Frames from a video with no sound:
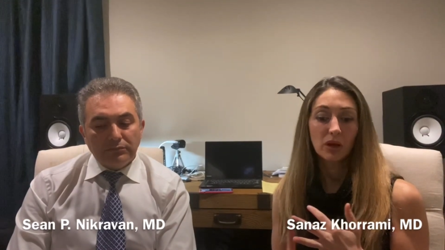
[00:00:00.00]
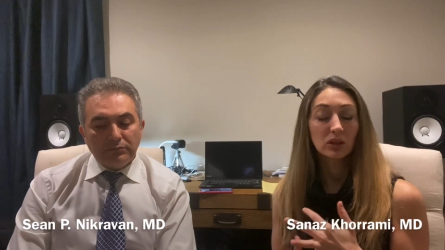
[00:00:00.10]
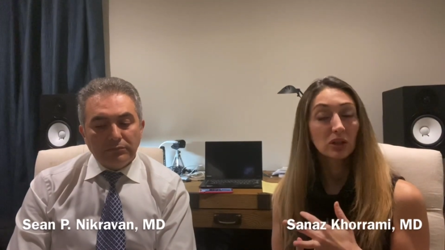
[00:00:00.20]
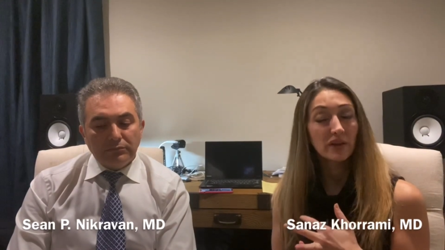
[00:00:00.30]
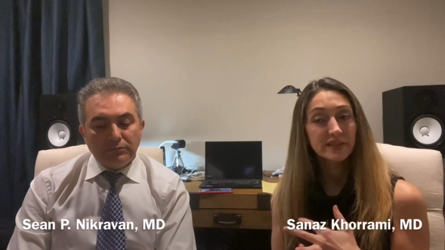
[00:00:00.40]

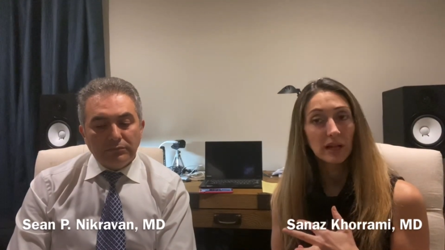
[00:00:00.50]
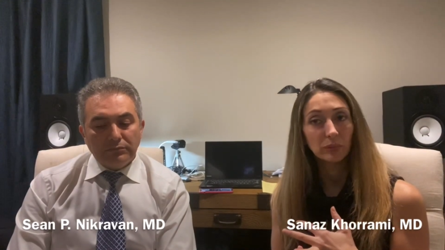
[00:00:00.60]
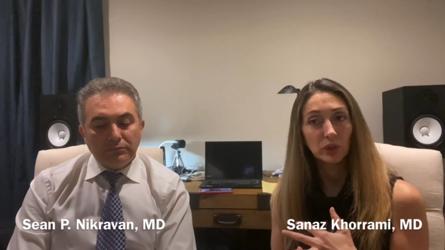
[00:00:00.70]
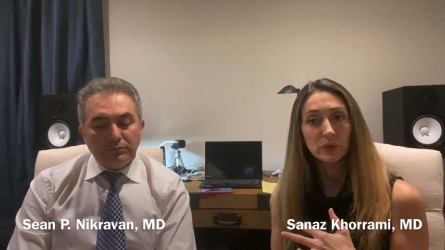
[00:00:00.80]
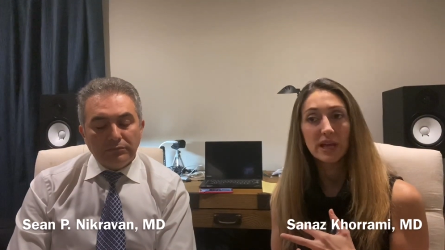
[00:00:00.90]
Speaker 1: gloves that'll
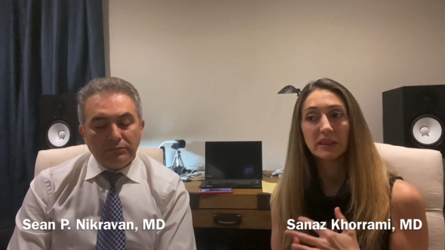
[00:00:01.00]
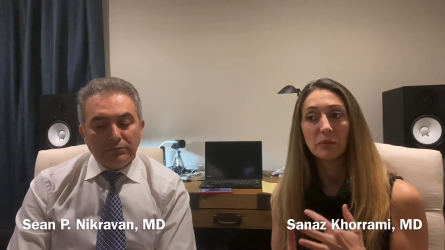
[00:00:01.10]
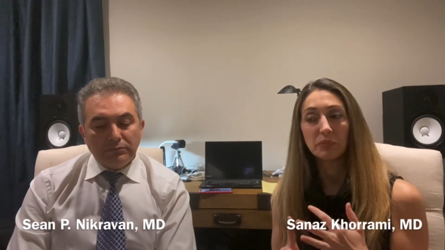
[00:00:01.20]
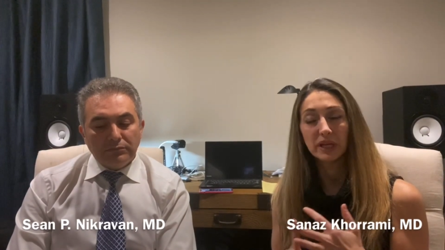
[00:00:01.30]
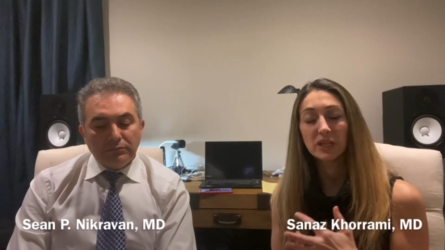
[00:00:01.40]
be used, and the
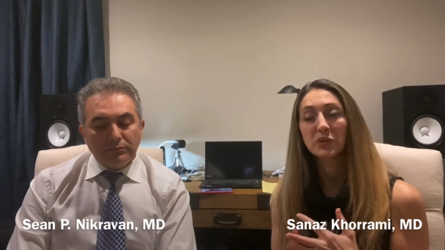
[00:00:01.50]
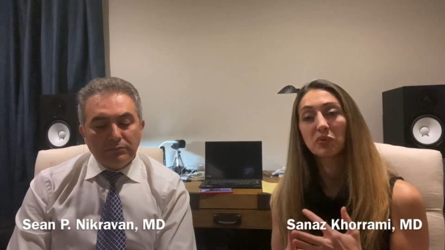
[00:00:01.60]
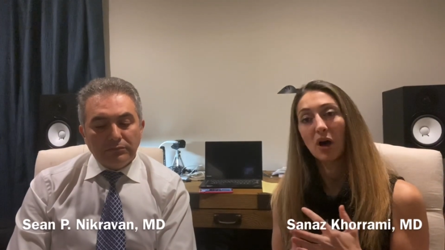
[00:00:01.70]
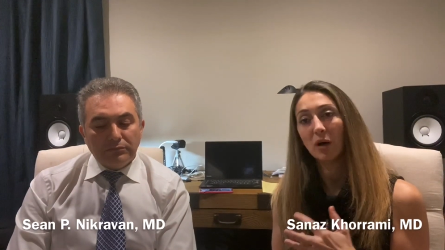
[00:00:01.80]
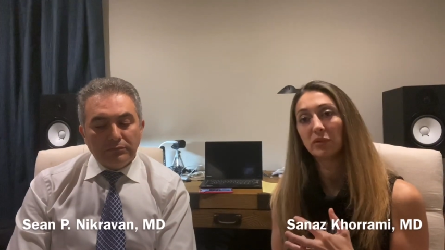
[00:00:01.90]
biggest
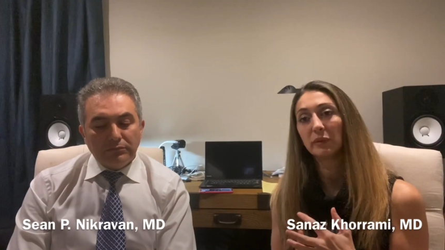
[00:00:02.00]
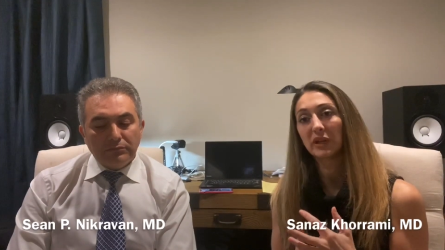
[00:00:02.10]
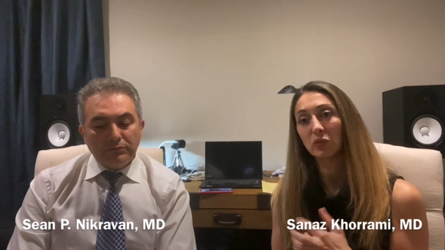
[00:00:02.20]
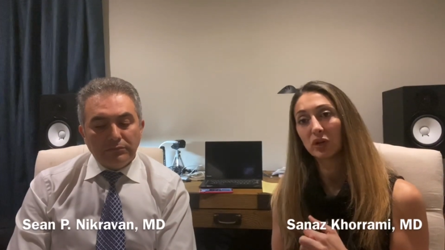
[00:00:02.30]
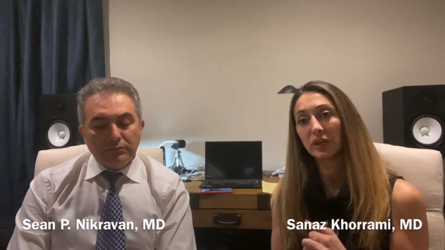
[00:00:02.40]
problem
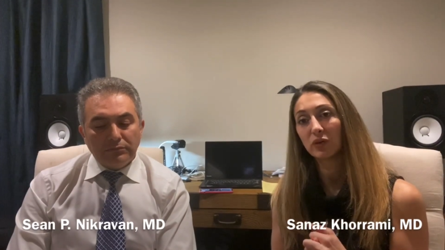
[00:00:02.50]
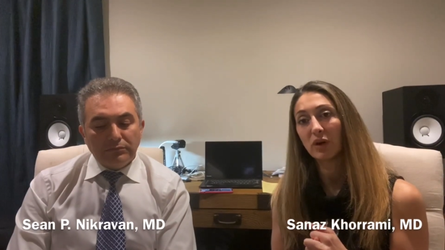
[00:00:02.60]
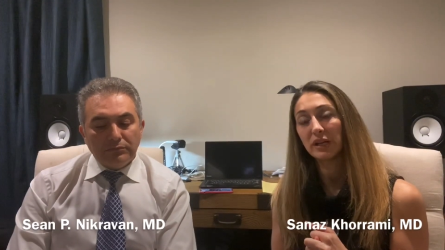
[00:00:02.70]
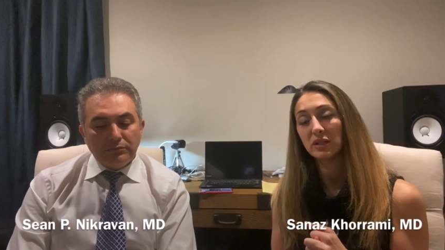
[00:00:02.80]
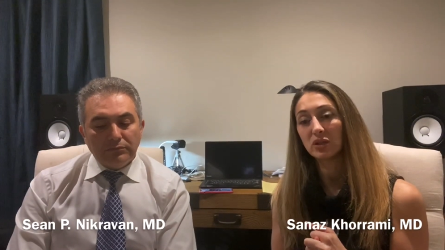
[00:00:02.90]
that we're going to
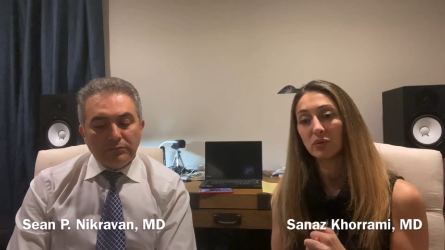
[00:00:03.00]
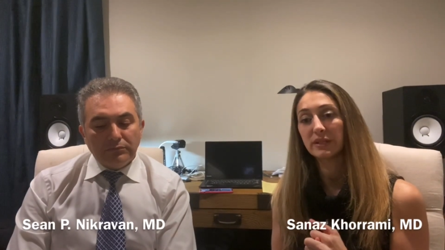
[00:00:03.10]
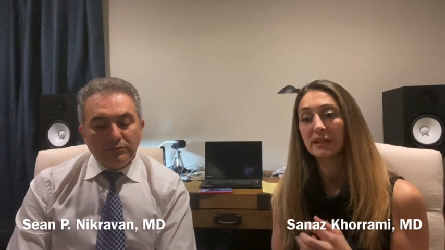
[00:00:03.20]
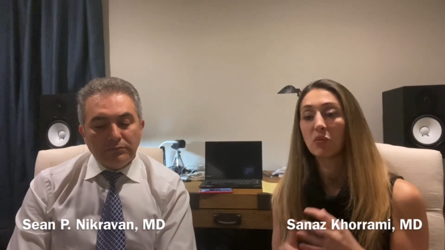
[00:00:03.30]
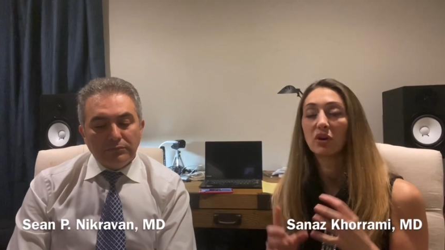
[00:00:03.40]
run into
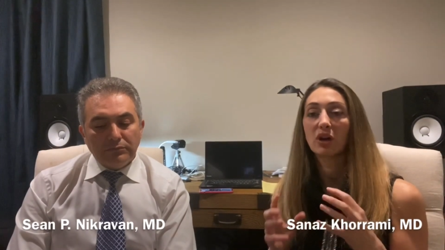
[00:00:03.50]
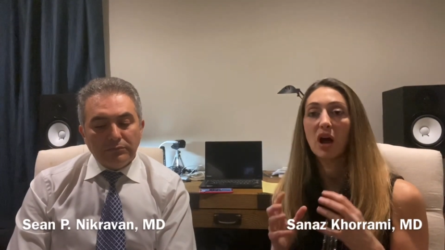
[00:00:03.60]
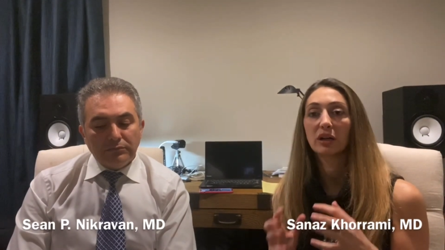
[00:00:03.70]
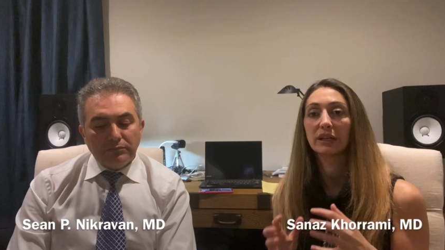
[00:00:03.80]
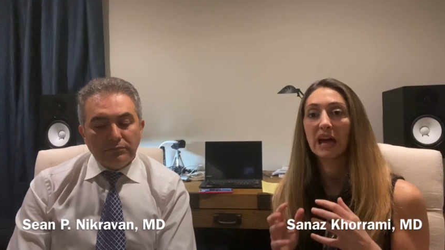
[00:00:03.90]
is that we're
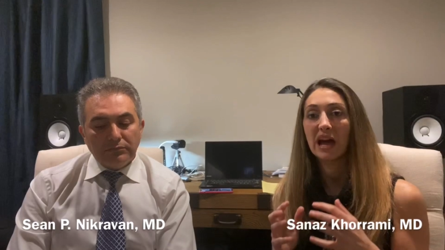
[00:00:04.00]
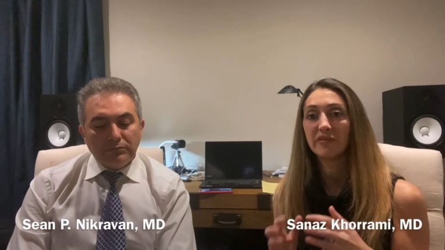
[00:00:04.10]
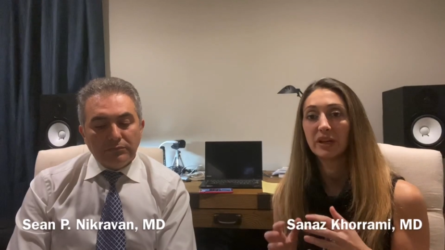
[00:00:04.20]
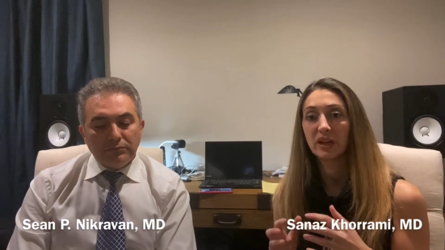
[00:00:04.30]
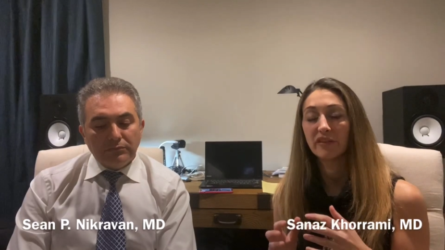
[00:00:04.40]
not going to
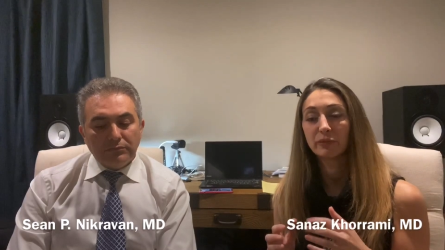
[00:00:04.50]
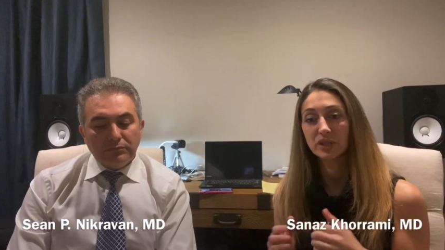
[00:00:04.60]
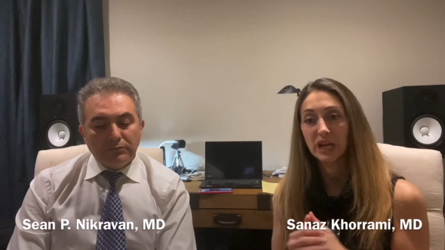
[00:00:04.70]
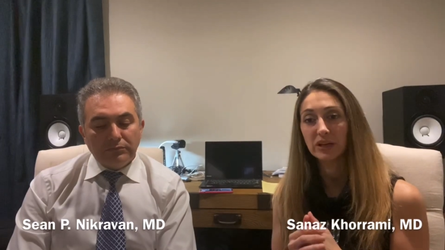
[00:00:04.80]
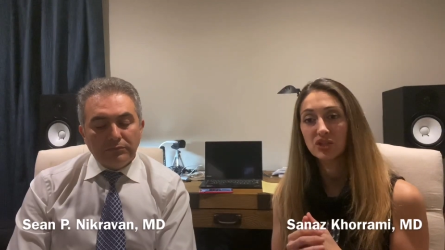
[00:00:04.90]
have enough
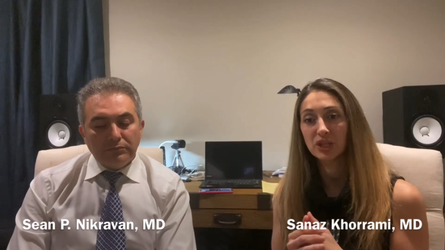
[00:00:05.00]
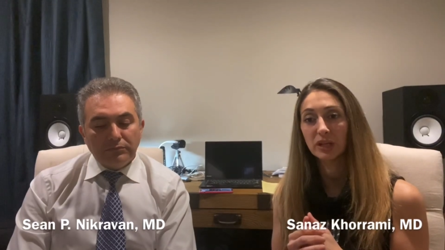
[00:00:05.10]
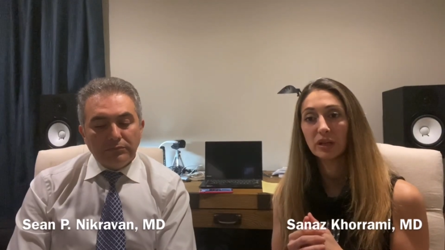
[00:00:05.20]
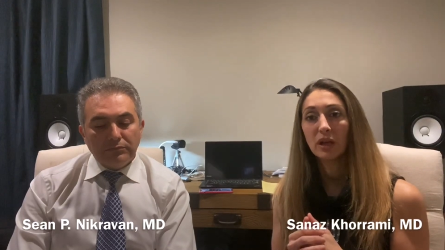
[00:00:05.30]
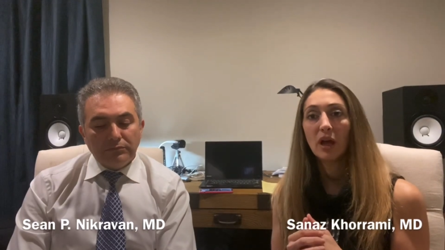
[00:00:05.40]

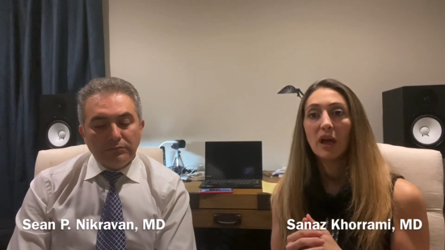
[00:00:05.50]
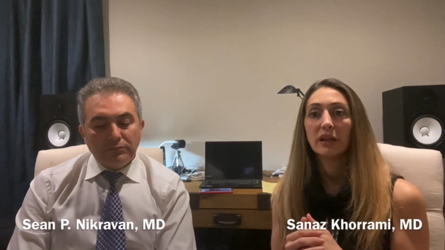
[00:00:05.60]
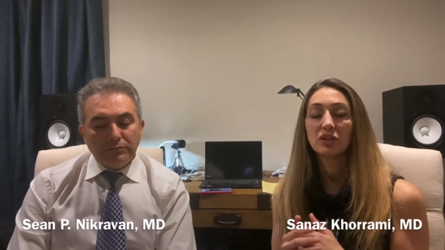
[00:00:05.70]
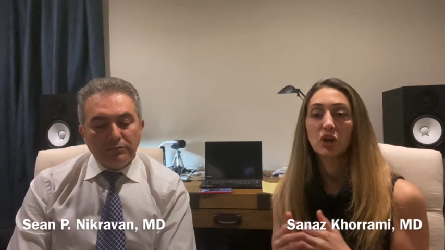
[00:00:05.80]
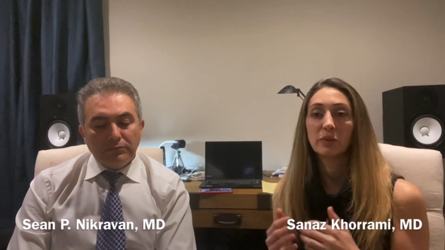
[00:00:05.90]
protection
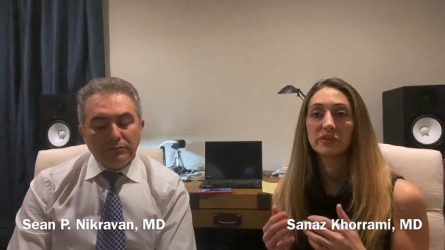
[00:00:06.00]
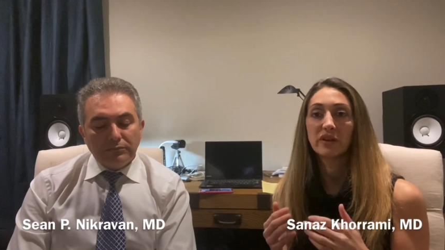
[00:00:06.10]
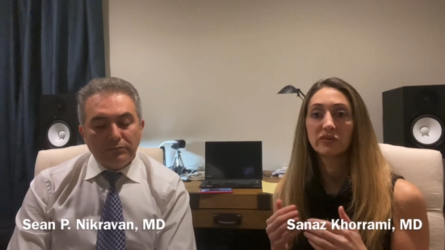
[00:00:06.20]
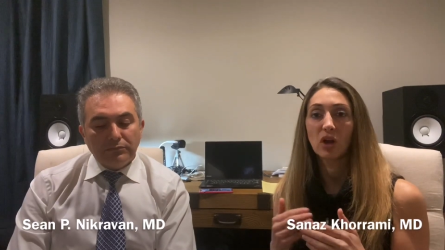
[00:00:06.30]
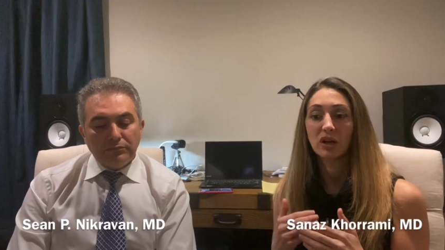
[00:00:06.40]
in terms
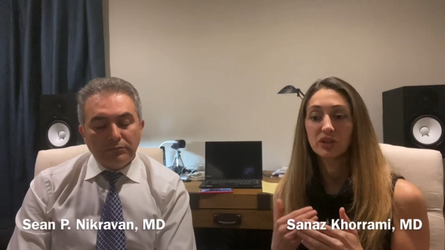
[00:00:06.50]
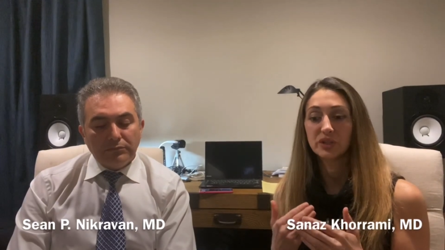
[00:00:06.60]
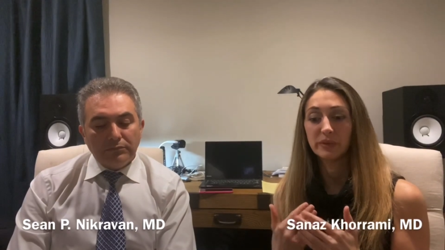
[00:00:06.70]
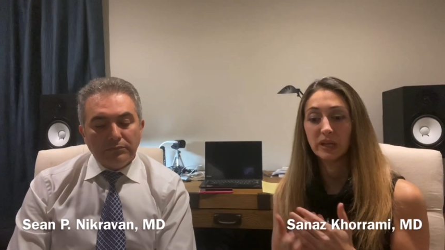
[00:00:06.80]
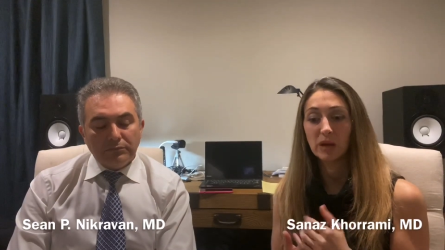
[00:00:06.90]
of
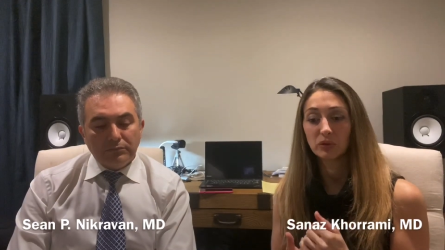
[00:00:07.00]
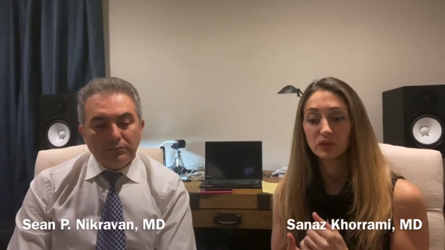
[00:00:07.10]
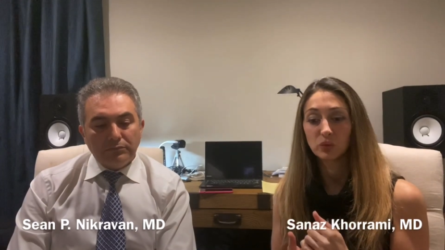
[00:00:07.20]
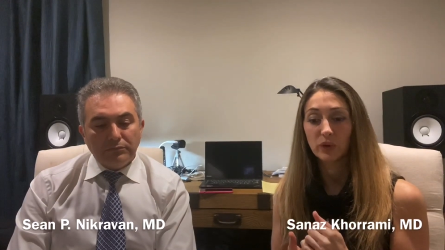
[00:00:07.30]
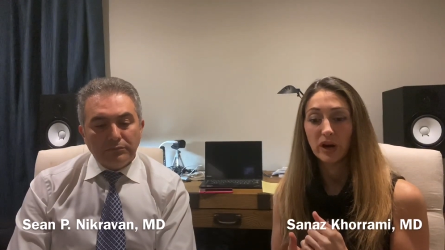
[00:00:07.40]
doctors being able
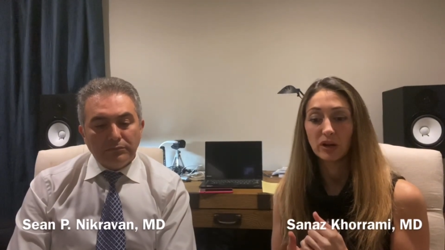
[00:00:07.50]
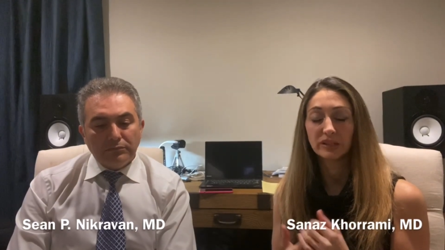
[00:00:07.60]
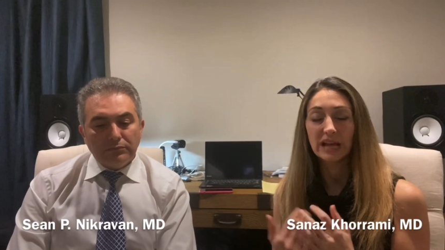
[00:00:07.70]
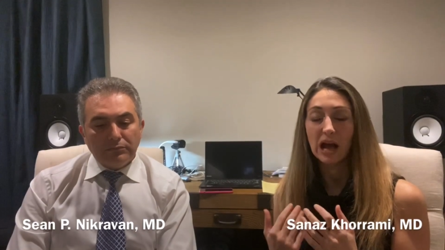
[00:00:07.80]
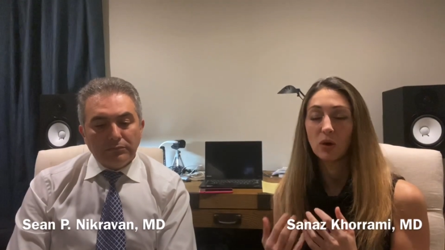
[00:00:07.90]
to wear
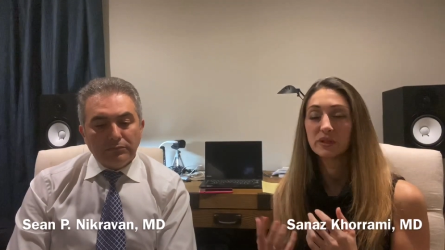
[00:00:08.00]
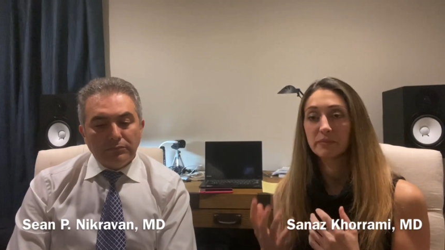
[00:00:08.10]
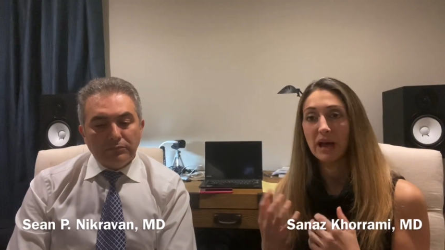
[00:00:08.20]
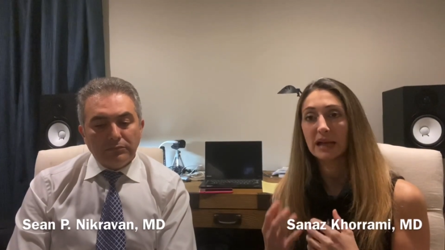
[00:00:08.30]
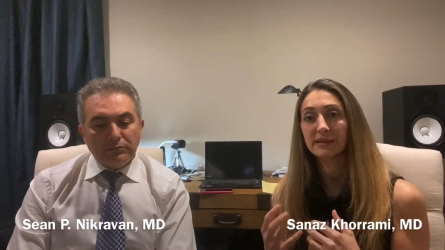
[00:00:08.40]
gowns,
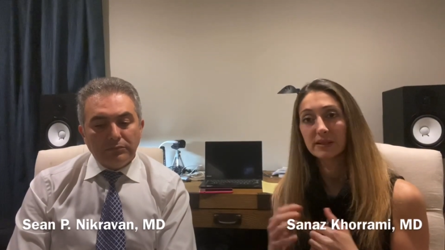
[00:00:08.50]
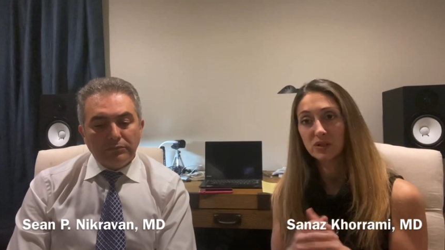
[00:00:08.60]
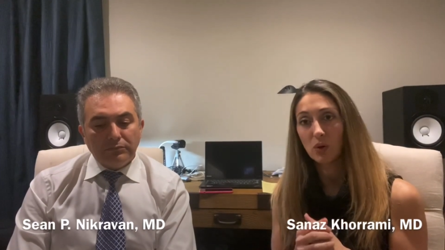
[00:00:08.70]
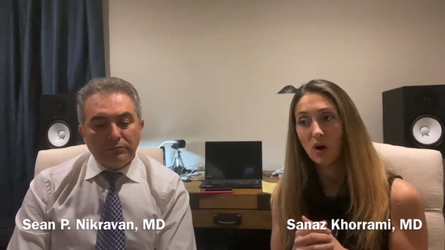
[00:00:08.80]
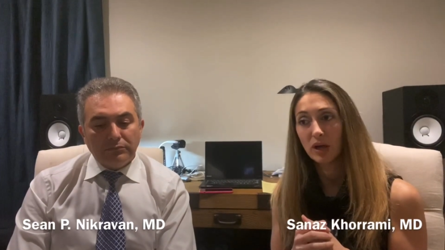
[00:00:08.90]
masks, and
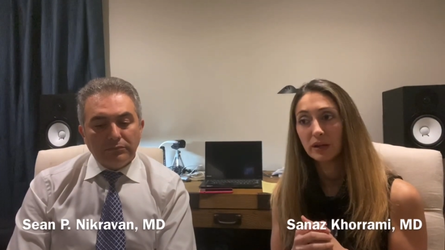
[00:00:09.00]
so on.